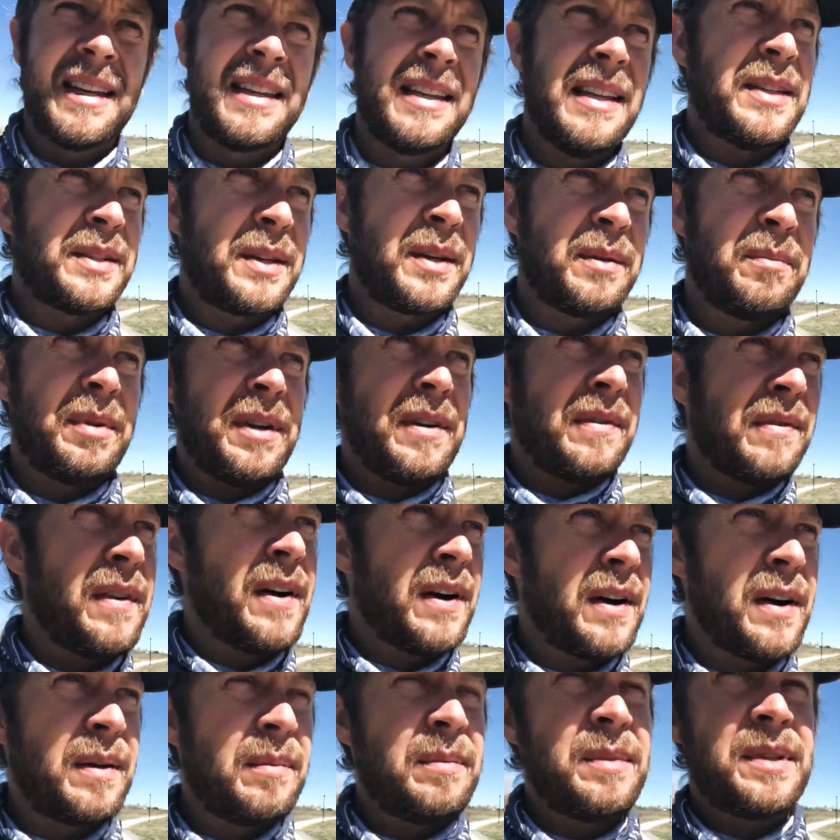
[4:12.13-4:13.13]
These could be
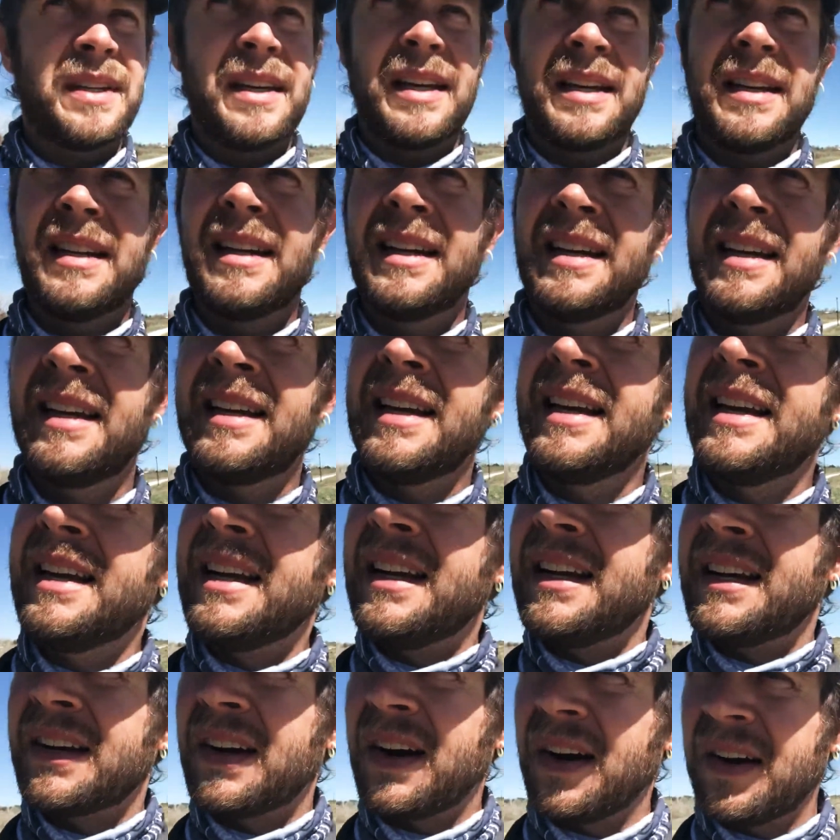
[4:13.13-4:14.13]
farms and
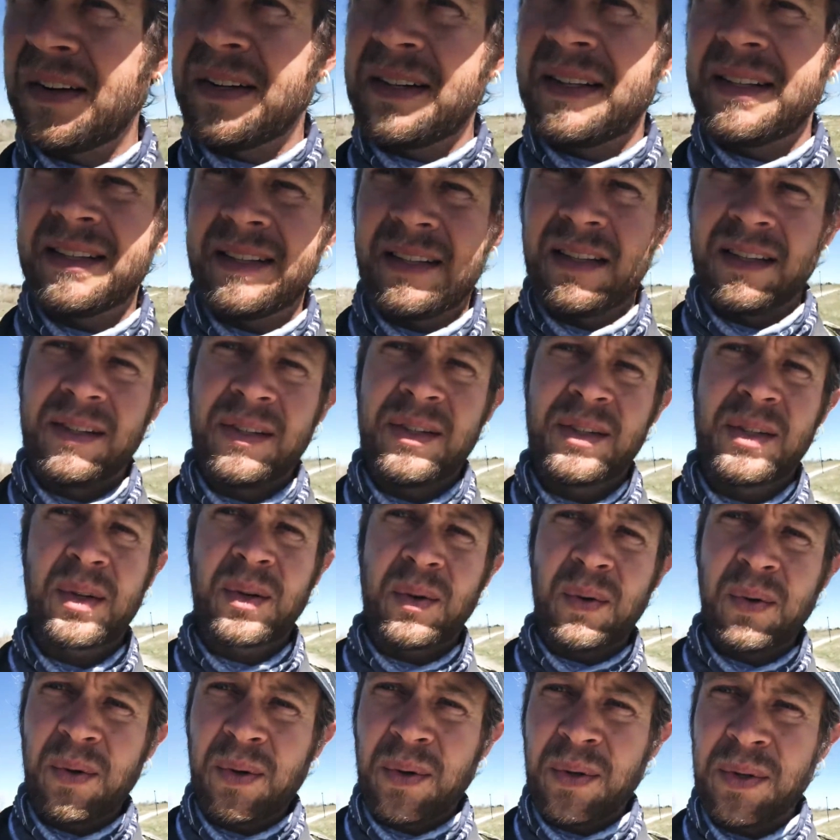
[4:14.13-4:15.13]
gardens and
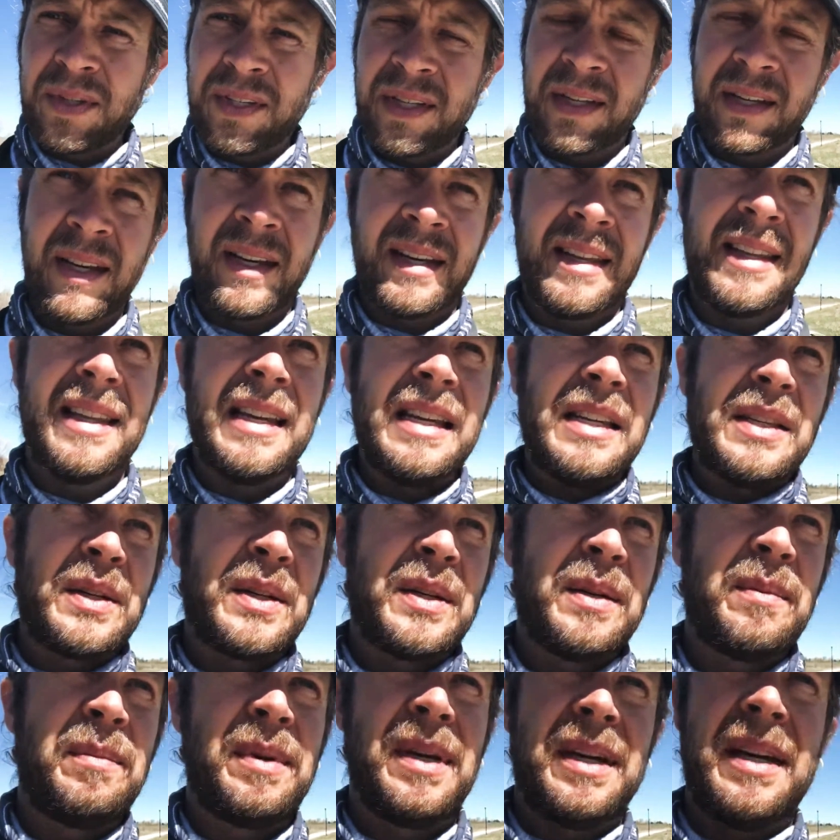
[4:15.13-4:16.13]
schools. These
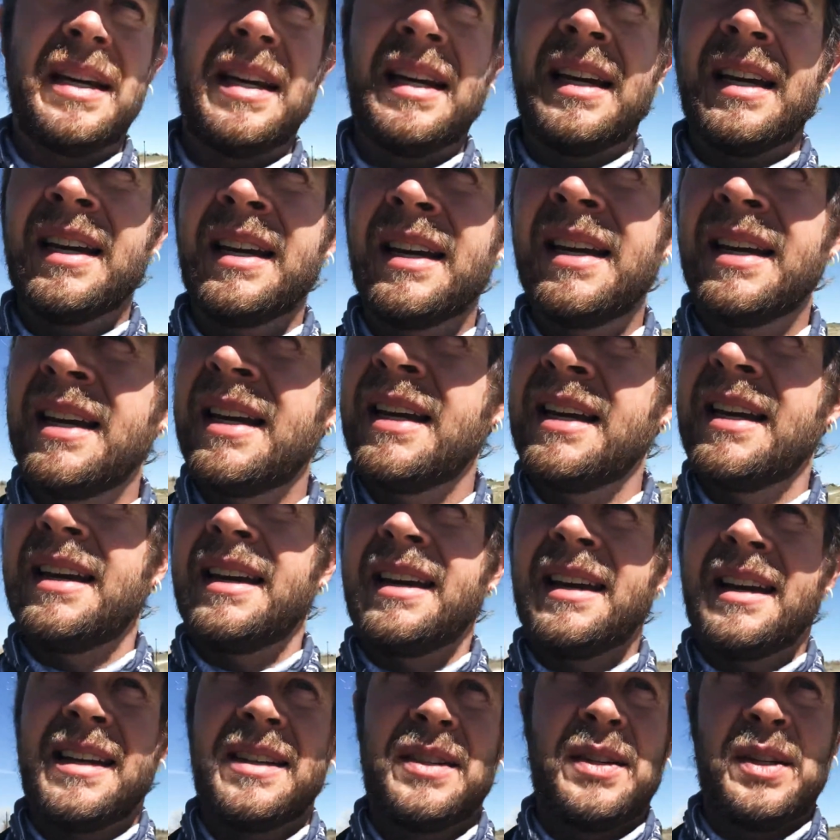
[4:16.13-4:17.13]
could be
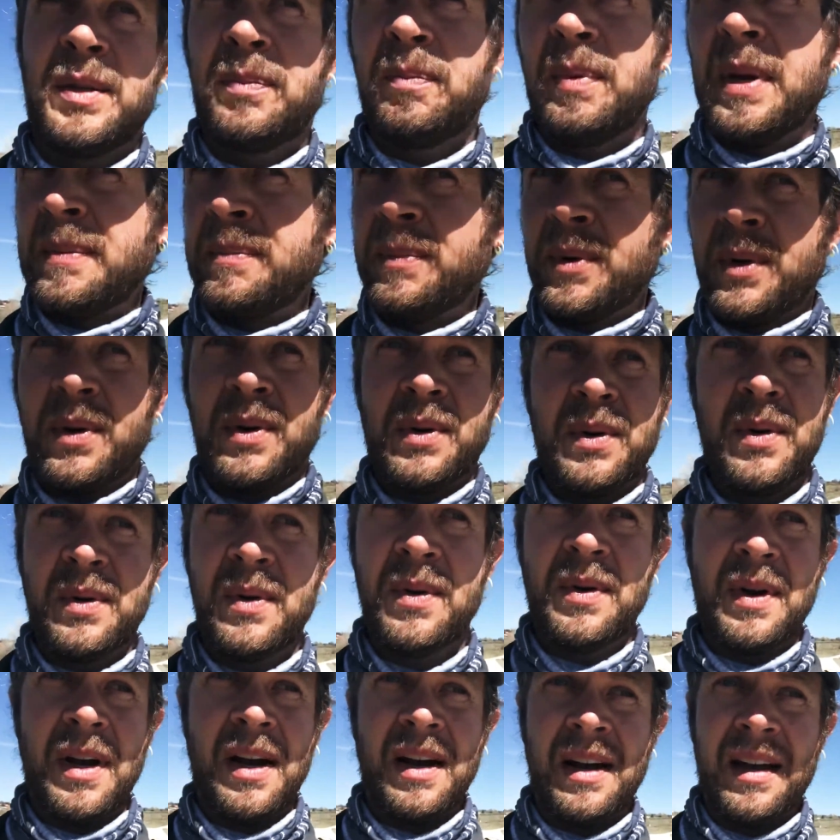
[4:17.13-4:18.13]
just people
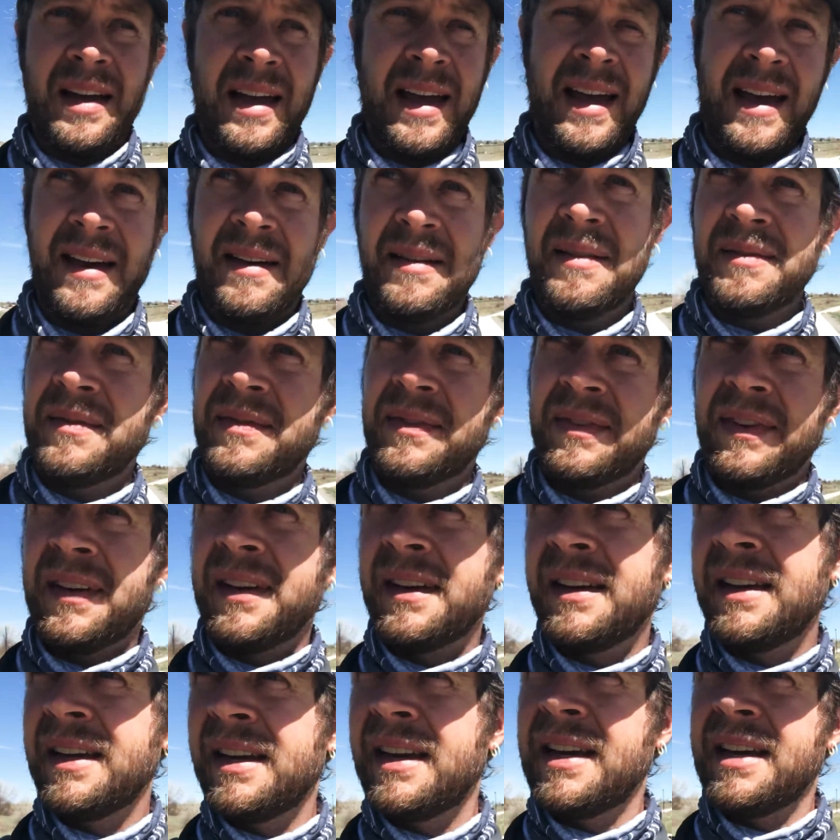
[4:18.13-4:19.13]
who have
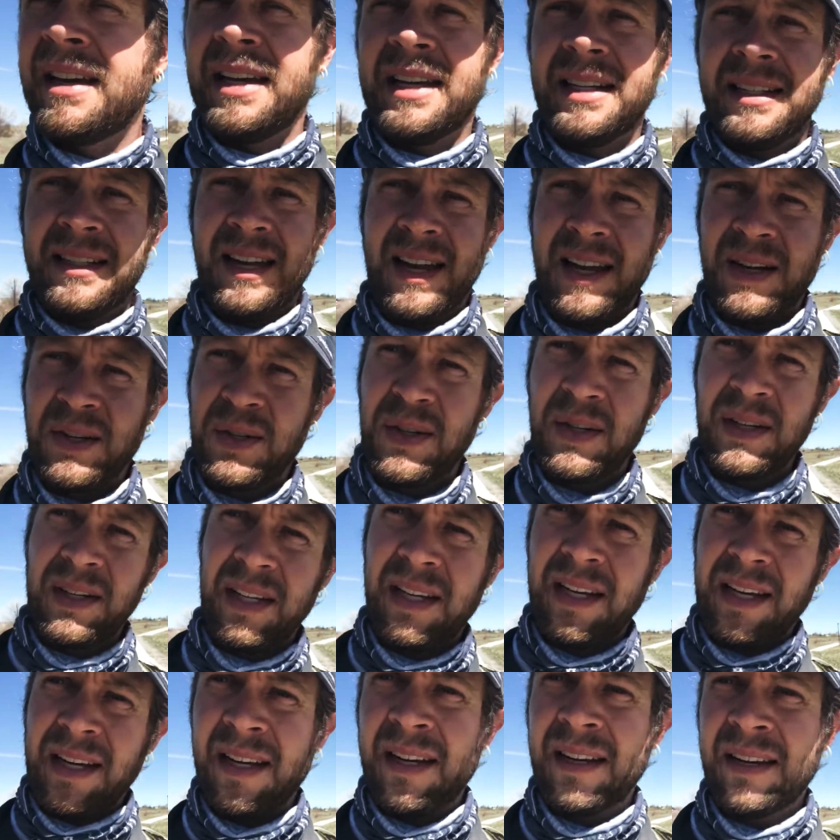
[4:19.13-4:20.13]

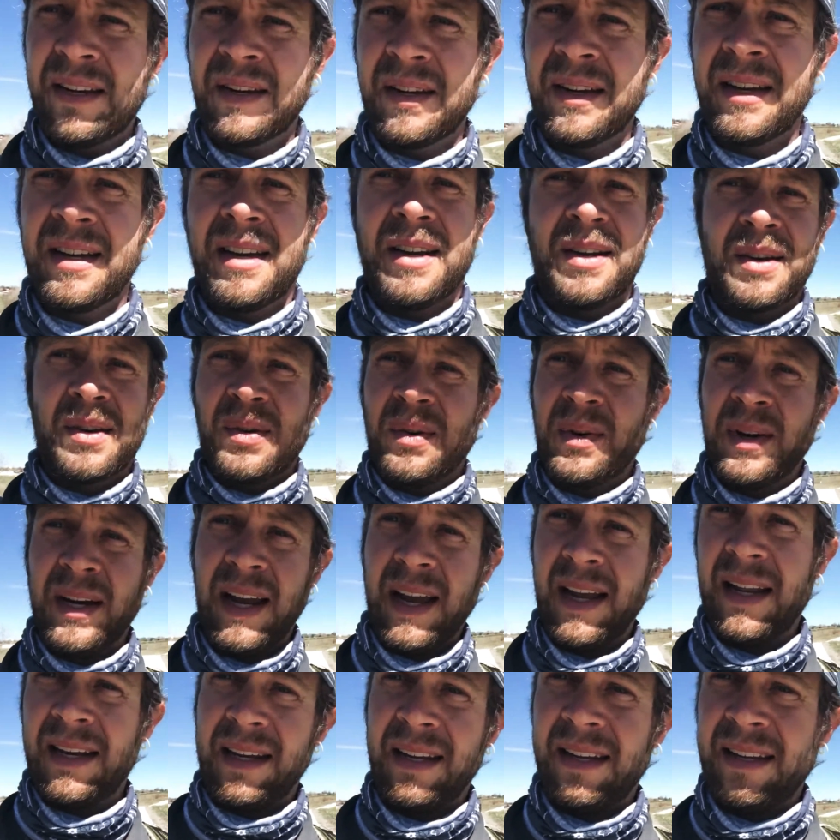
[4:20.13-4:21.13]
intentionally
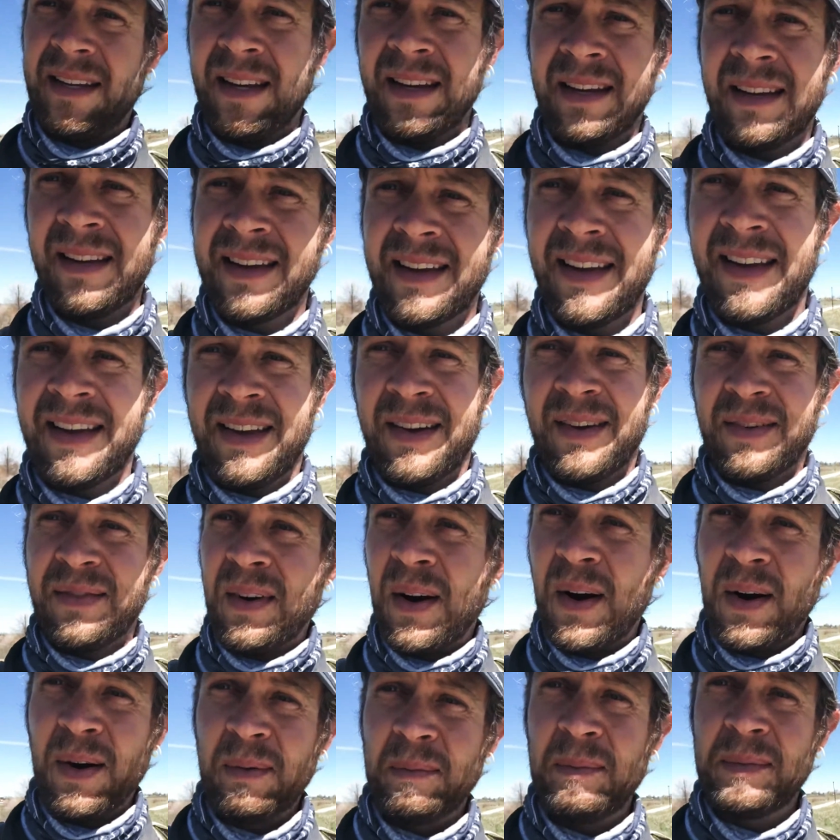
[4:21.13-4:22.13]
created
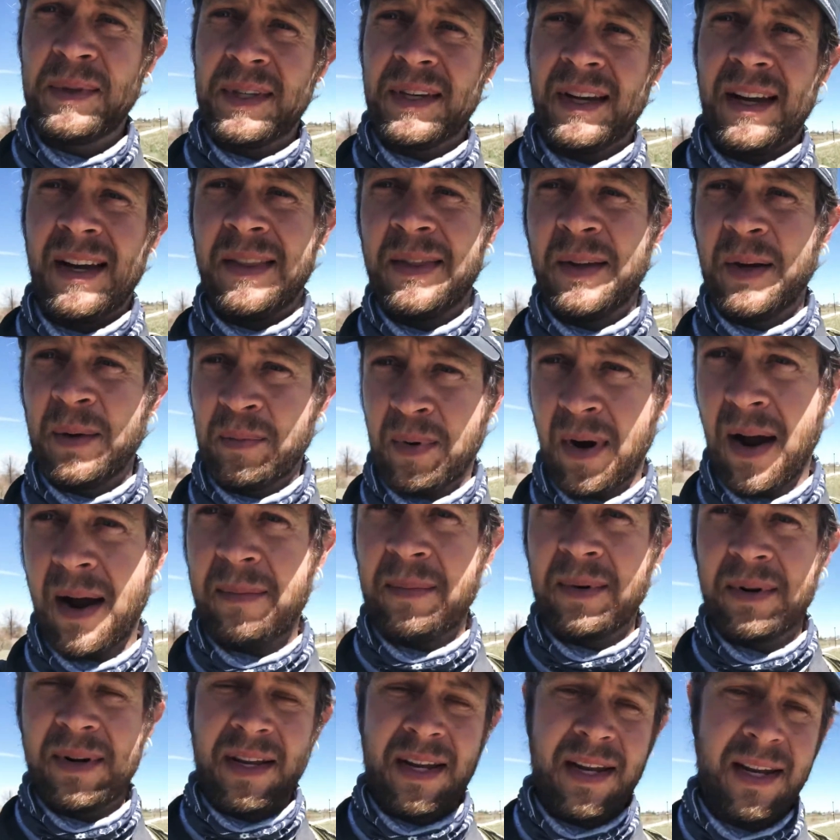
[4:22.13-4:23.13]
farms on their
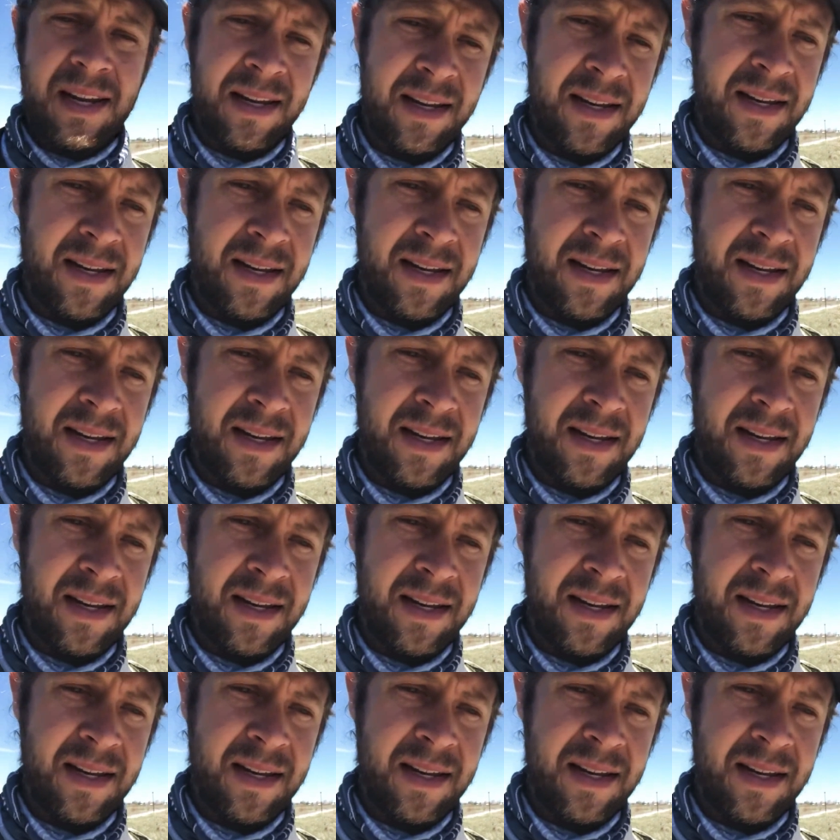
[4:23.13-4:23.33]
property.